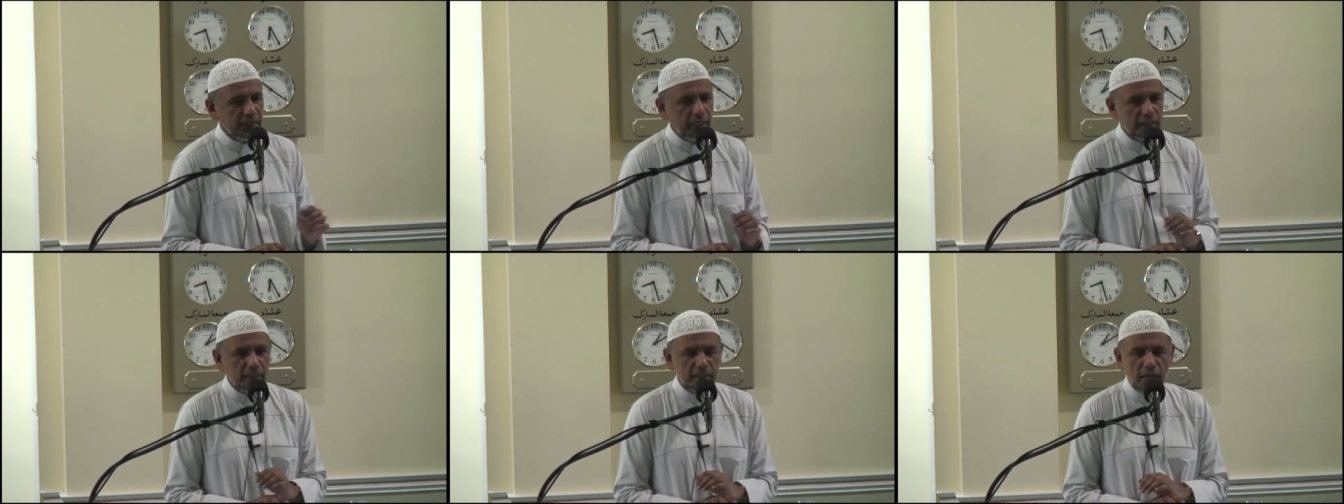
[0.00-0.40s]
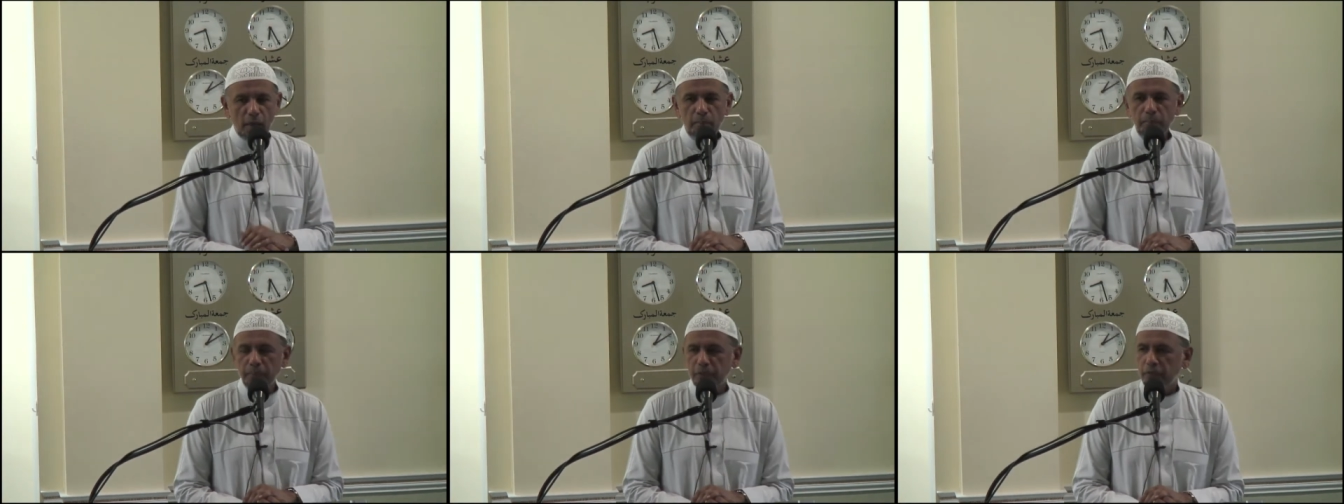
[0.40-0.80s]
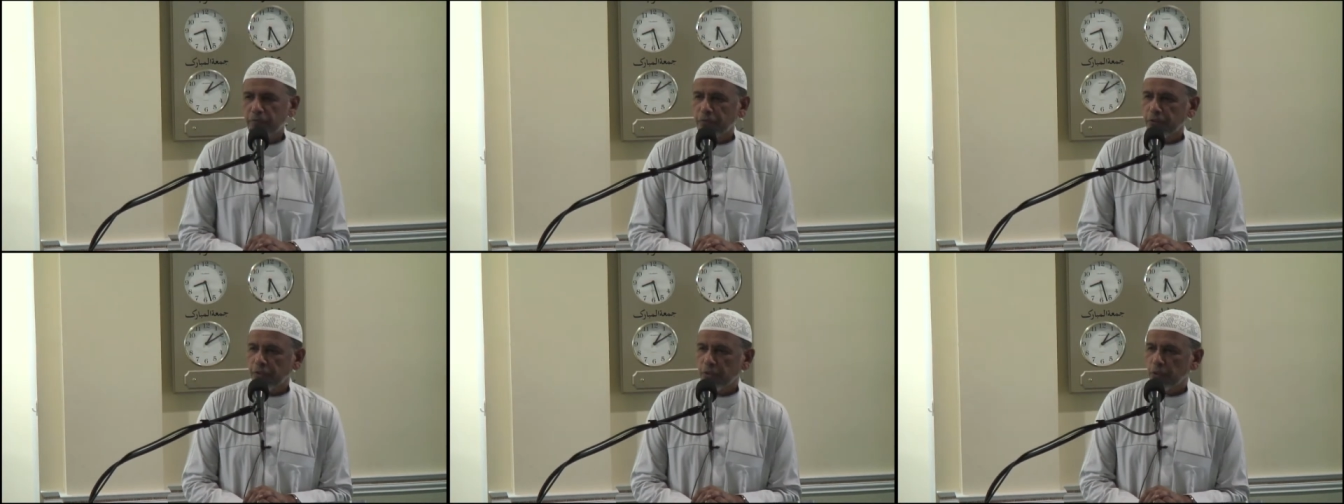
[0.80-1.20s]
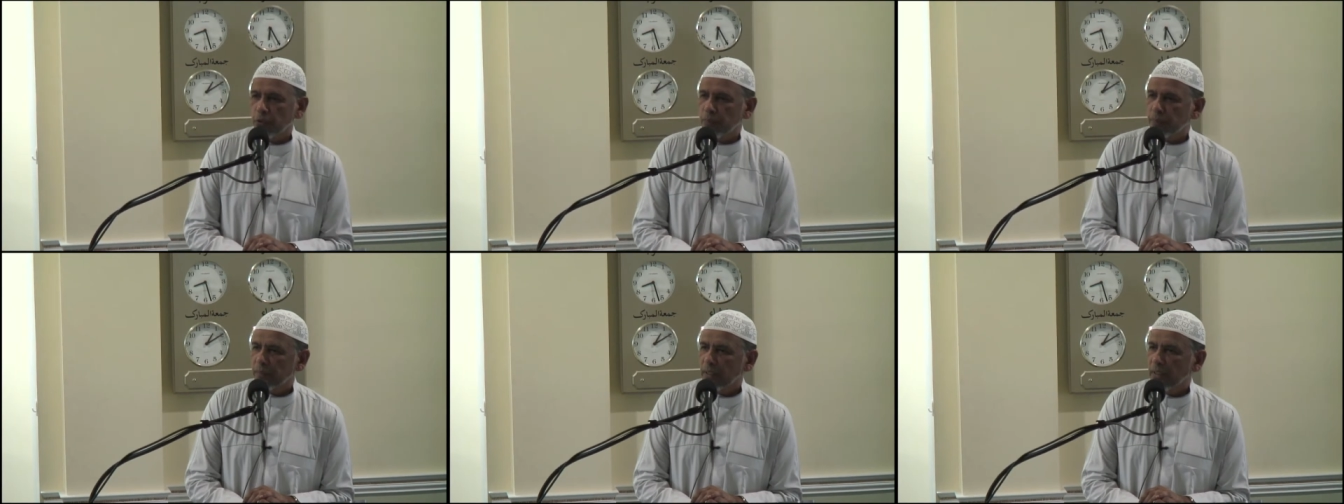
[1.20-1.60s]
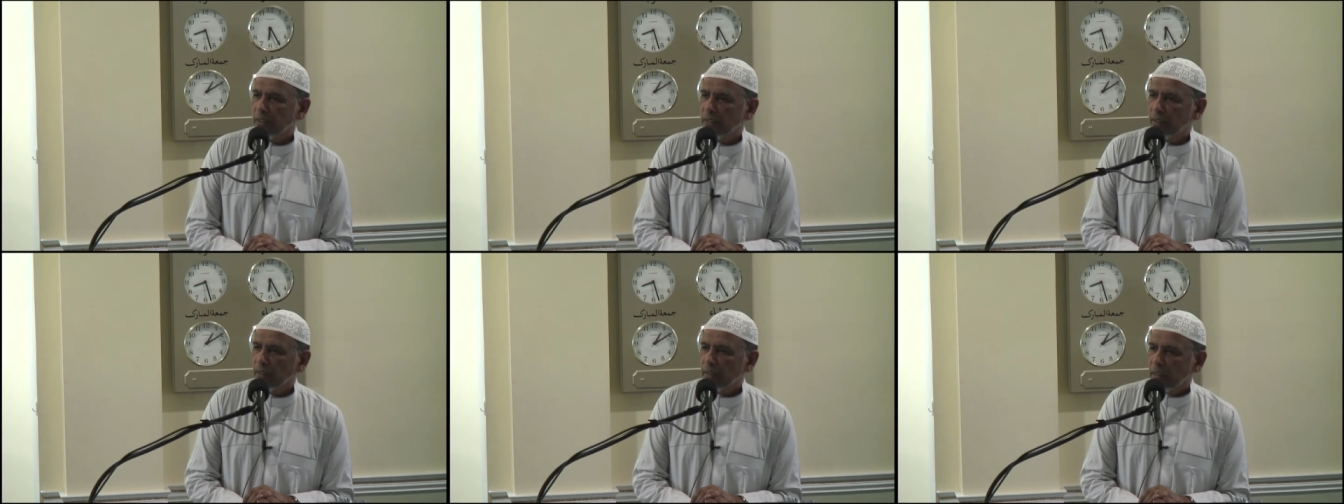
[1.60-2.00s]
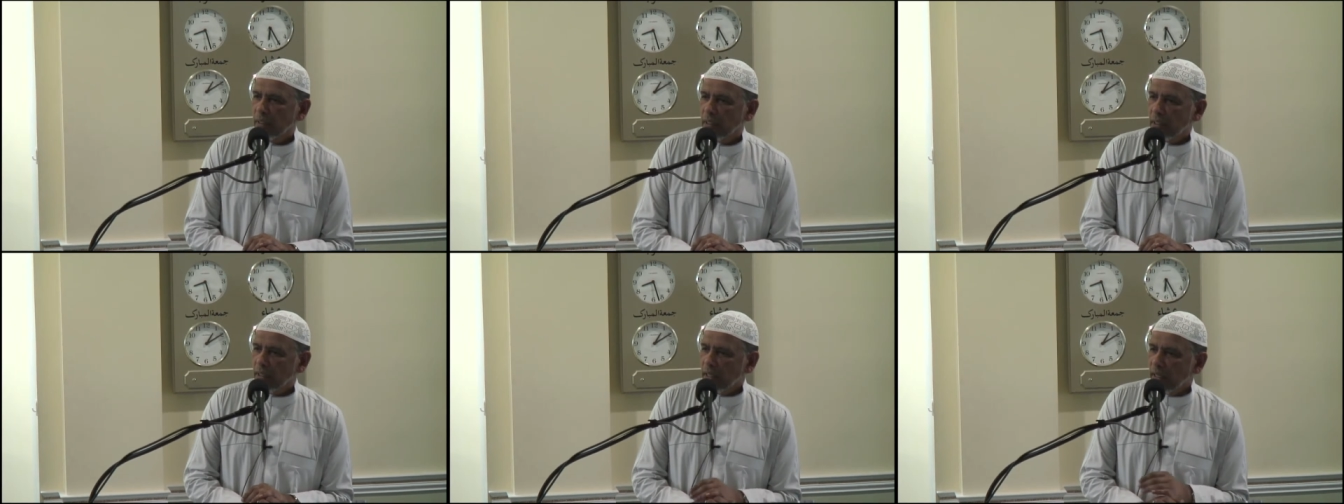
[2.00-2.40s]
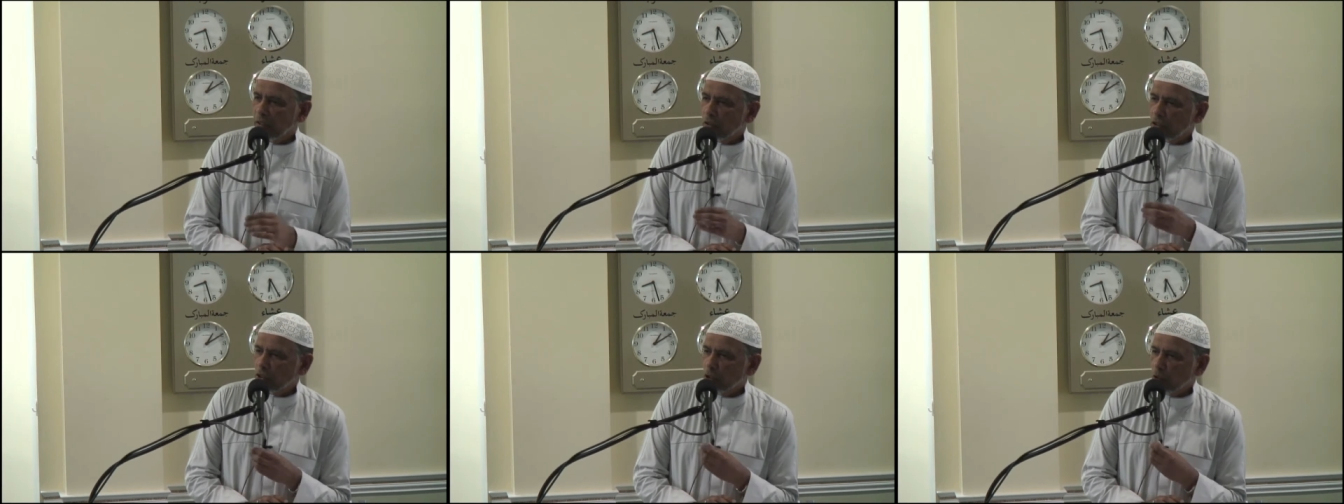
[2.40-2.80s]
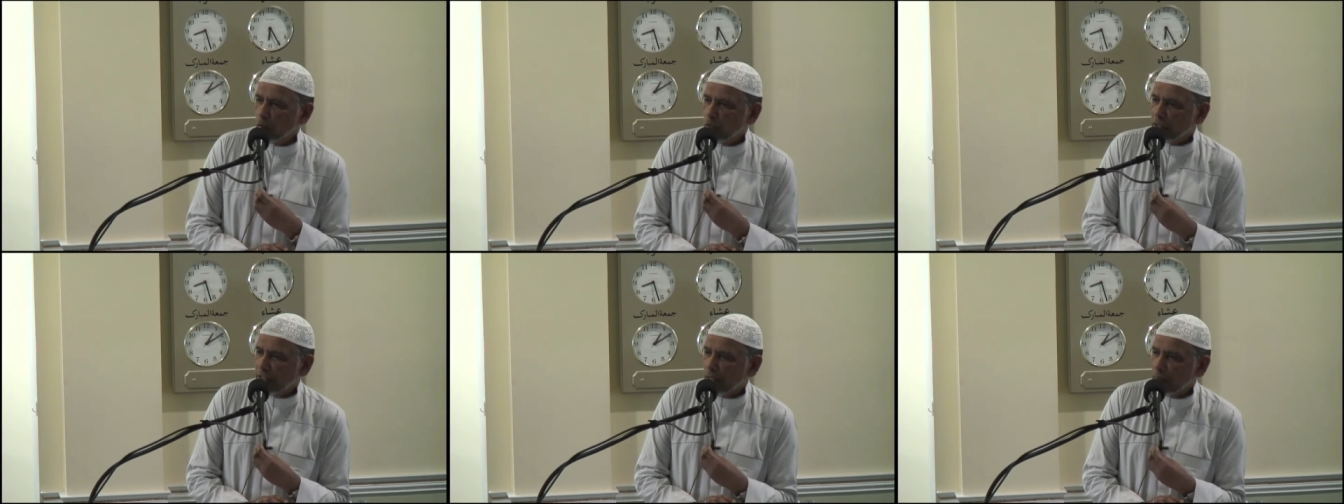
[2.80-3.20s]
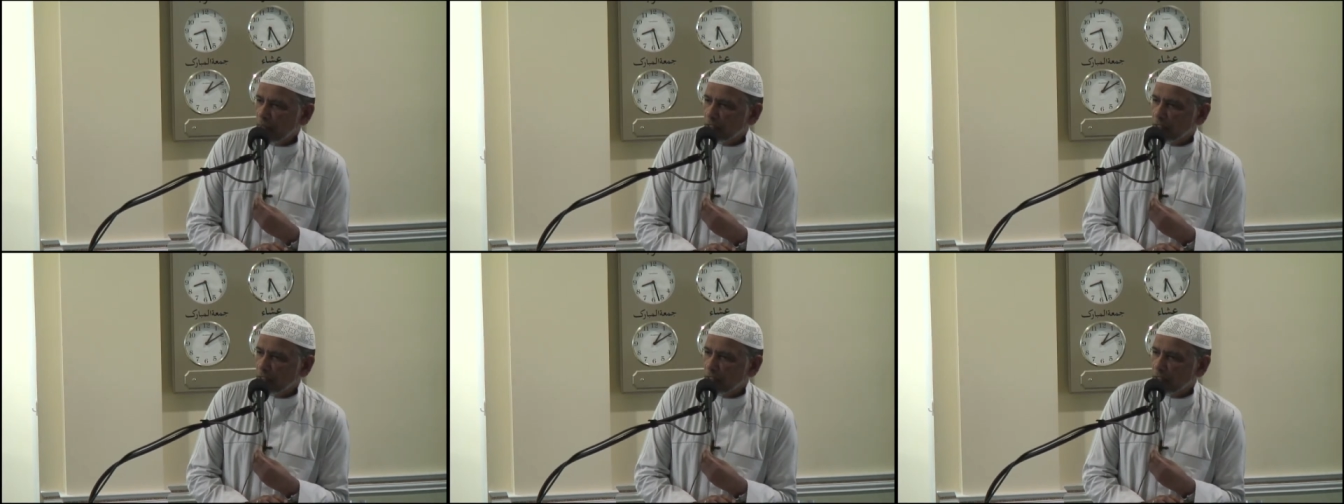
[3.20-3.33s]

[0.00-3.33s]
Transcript: example for you. Let us use him